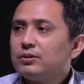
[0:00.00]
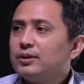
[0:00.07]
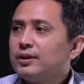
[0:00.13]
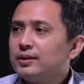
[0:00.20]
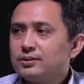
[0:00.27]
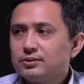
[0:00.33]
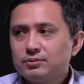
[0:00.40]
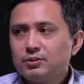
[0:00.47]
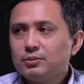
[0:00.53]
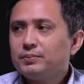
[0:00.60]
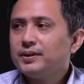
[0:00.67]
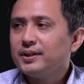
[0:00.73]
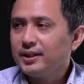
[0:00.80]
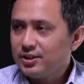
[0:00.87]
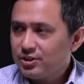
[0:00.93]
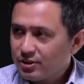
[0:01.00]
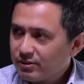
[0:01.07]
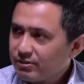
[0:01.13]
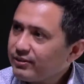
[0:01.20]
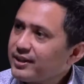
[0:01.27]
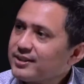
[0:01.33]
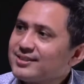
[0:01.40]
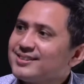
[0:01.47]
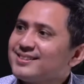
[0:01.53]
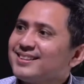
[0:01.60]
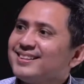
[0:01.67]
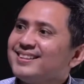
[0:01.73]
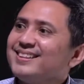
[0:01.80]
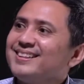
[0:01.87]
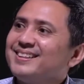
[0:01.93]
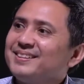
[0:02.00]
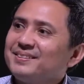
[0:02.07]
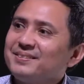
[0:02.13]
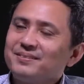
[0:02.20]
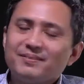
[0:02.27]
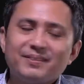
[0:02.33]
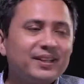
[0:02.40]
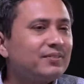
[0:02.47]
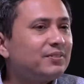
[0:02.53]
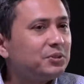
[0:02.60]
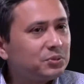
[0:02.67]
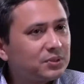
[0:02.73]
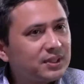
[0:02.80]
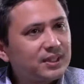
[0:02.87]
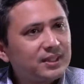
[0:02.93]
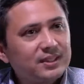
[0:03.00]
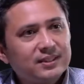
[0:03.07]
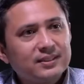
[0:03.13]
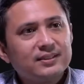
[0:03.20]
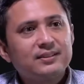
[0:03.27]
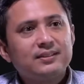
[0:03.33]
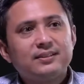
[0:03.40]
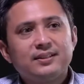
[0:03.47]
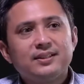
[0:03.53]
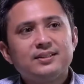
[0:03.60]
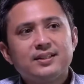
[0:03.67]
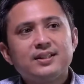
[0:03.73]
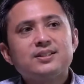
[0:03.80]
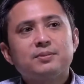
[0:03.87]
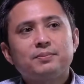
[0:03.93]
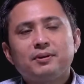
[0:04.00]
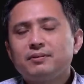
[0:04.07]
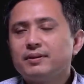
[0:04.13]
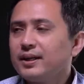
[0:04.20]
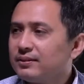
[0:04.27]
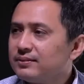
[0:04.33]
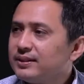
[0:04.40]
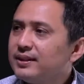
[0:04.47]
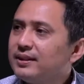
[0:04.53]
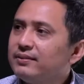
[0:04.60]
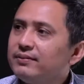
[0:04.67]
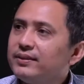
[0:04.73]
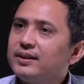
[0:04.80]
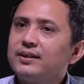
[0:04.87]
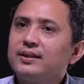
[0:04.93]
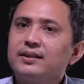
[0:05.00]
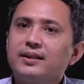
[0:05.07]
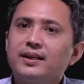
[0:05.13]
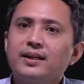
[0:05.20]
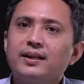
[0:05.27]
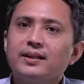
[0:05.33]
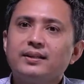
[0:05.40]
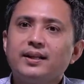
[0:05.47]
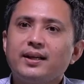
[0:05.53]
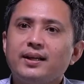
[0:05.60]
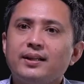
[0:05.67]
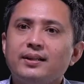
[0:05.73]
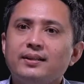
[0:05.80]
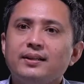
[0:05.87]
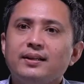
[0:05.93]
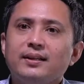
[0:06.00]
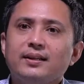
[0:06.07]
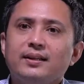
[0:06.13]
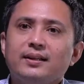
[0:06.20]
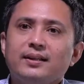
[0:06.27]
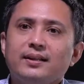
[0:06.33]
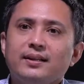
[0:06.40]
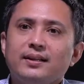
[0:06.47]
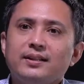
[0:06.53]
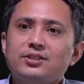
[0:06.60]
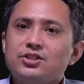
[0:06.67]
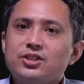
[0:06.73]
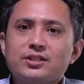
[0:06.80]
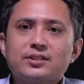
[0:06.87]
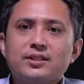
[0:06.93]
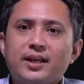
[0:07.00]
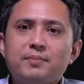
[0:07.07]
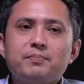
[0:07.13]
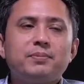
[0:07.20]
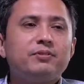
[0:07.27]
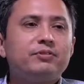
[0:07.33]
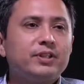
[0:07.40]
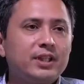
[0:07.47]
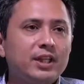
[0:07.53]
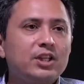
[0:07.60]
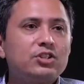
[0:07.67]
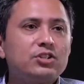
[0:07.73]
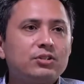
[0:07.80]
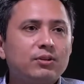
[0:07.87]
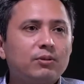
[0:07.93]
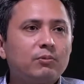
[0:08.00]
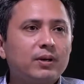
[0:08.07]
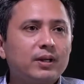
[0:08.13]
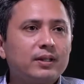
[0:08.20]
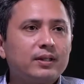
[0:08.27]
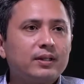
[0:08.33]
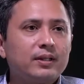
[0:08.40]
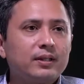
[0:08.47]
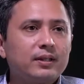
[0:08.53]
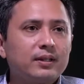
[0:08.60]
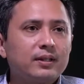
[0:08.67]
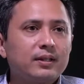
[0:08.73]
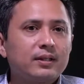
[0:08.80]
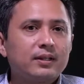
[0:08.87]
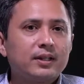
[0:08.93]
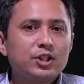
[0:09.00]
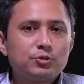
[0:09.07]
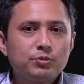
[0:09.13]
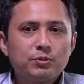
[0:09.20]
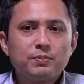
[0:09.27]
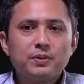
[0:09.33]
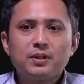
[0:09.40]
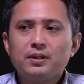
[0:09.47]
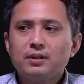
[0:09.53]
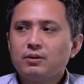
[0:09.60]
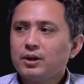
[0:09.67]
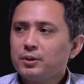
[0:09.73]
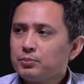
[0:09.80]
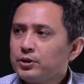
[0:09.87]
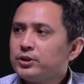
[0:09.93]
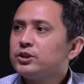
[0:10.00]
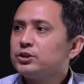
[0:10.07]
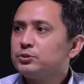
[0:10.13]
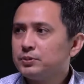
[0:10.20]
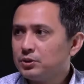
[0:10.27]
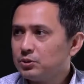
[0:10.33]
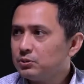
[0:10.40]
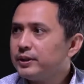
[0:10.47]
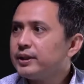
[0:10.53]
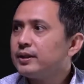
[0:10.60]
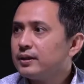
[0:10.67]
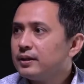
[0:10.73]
It will be in your face. Wherever you turn, it's about healthy living, and it's just an amplification of what the HPB or MOH has been doing.